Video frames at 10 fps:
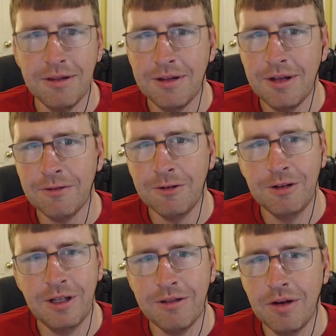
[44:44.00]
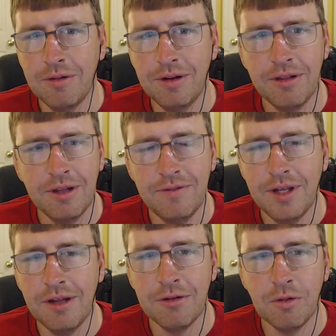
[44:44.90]
stuff, or you just go into
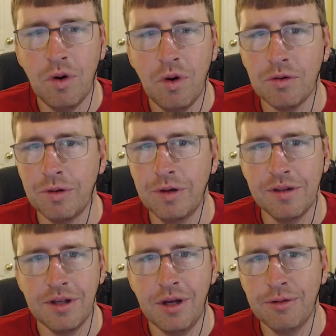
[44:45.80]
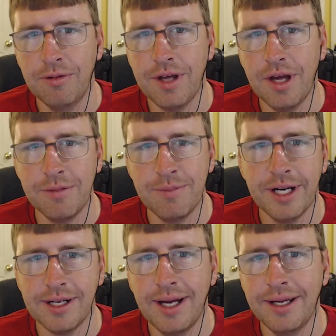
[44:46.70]
CVS or Walgreens and go through the
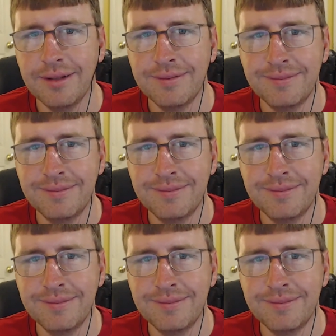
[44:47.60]
cosmetic aisle?